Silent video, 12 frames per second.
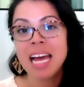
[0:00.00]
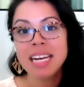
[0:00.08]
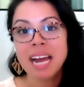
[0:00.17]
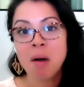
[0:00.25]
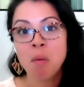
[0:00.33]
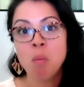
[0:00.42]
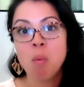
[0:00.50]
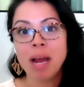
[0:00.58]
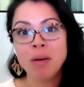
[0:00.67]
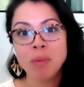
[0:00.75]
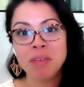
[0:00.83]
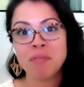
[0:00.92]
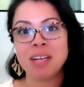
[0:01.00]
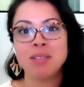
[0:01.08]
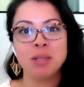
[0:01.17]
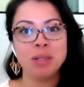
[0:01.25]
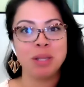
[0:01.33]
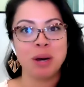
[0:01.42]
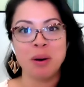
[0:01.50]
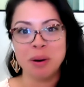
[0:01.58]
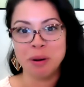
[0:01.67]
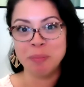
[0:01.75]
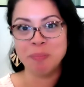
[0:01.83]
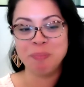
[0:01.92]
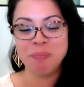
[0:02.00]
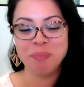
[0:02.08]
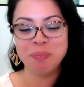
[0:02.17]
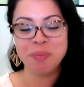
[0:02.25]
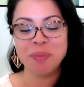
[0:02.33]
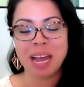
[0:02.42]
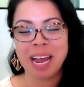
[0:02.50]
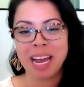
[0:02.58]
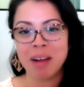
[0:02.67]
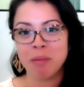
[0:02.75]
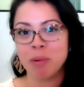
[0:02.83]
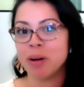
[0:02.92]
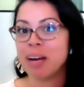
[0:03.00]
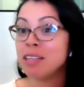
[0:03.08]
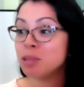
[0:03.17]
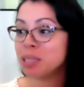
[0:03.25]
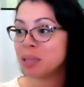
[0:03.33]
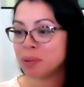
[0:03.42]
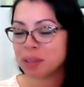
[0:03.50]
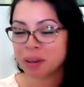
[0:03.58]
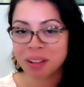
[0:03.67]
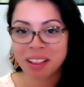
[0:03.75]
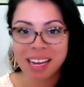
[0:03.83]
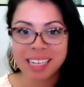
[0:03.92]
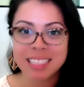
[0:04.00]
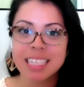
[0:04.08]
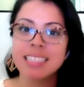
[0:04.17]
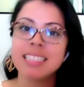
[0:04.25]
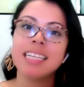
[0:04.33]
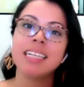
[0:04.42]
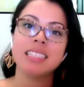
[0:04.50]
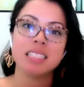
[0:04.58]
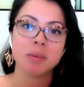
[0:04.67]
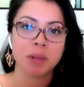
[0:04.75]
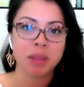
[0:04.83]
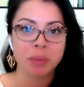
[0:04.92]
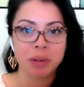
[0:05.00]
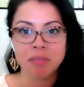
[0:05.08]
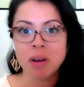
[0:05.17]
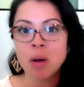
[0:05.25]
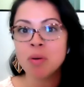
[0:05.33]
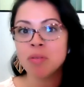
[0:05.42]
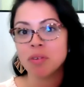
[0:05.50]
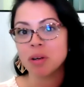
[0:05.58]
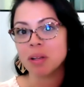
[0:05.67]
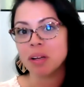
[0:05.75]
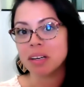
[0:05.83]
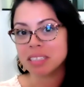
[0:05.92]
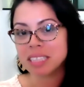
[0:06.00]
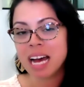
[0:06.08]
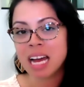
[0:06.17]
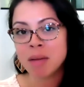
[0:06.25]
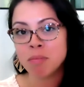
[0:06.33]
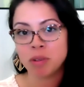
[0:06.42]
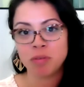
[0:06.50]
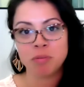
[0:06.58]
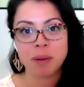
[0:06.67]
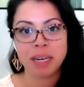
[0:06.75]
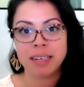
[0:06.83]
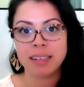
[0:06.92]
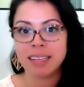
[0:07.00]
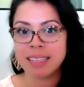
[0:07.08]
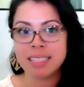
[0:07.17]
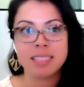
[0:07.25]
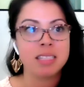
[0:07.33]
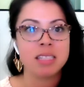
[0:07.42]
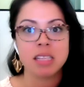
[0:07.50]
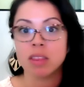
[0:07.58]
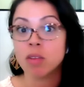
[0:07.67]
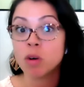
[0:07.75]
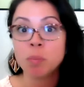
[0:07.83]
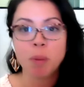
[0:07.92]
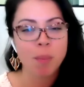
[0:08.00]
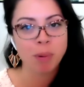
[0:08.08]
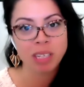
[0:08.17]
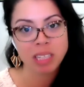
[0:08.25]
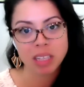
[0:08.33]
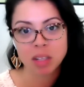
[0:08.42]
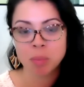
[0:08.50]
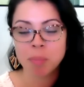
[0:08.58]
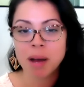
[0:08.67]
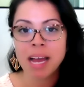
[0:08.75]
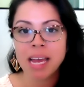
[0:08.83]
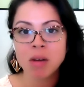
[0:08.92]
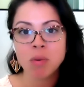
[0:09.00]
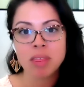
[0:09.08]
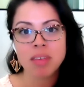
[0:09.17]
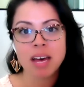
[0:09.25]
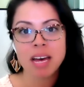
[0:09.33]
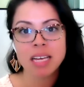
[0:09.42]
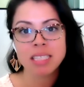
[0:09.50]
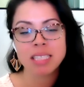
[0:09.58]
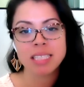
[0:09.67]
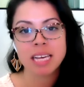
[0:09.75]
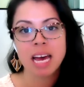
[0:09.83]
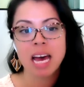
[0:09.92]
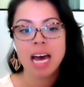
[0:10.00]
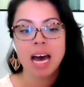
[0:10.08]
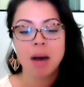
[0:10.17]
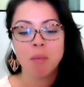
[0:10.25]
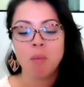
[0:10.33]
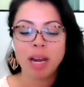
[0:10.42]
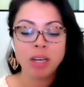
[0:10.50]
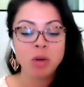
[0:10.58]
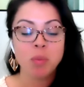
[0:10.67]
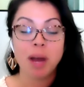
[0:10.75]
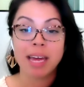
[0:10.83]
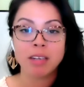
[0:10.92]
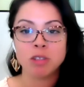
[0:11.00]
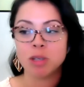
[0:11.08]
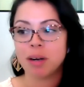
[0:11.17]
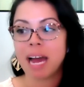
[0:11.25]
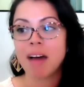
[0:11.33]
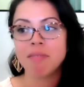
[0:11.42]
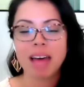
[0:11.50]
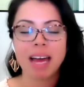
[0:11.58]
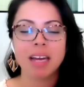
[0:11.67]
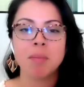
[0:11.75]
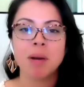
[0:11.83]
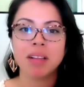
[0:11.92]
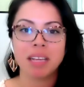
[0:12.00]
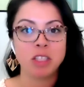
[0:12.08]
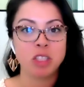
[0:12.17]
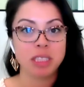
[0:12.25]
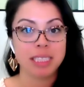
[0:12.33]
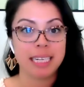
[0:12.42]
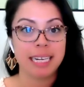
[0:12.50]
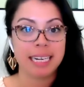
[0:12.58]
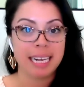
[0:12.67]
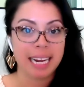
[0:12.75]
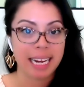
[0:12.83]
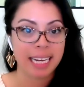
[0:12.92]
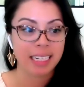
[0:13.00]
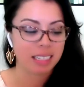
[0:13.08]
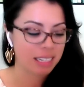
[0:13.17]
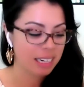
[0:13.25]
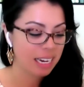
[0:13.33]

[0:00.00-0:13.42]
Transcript: Now, when we've entered the home and we're entering with our clients, let's say it's someone that we've known for a long time, this is the 3rd property that they're buying with us. When you enter, have that MLS sheet in hand.